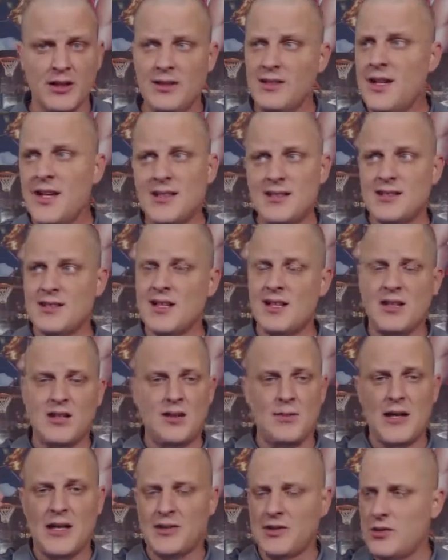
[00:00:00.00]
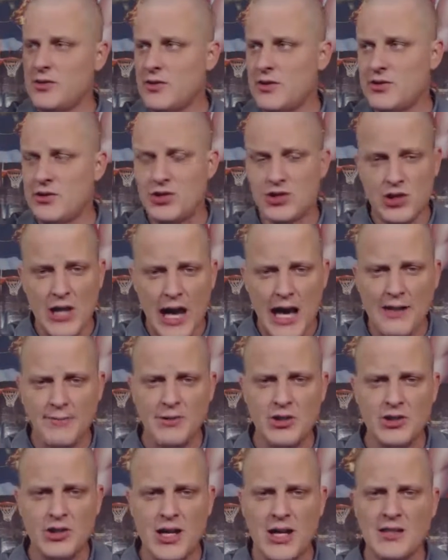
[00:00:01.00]
Not sending him out there to job
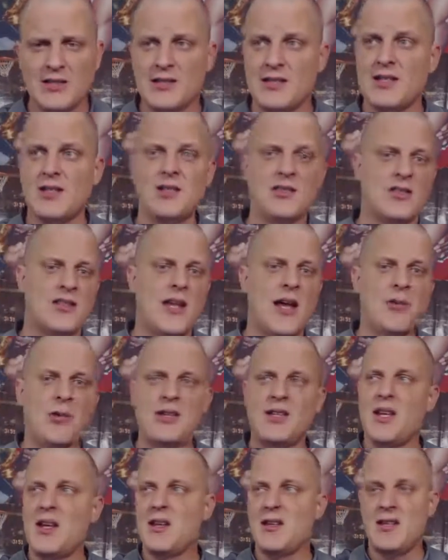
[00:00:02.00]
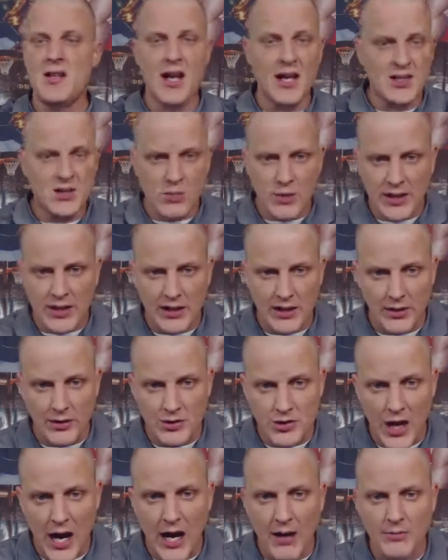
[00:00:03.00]
to John Cena so that way then next week he can
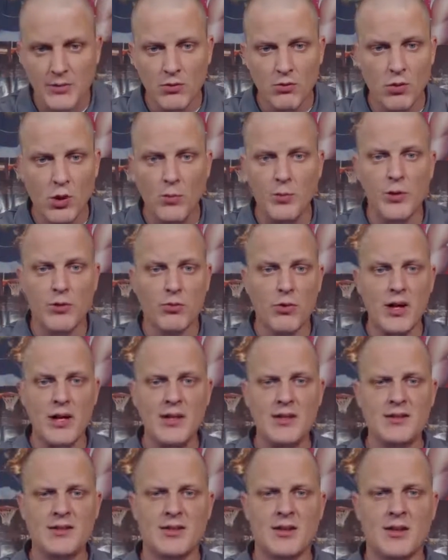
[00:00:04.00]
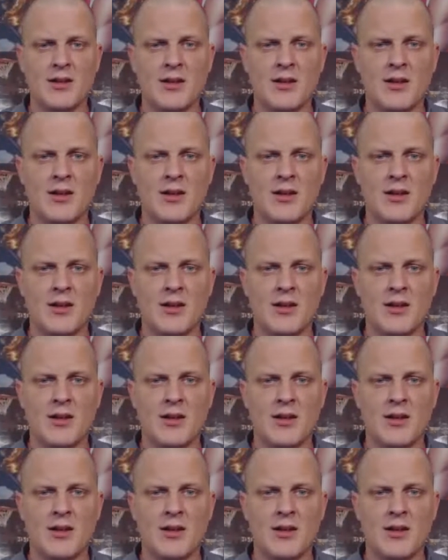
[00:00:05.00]
job to Roman Reigns.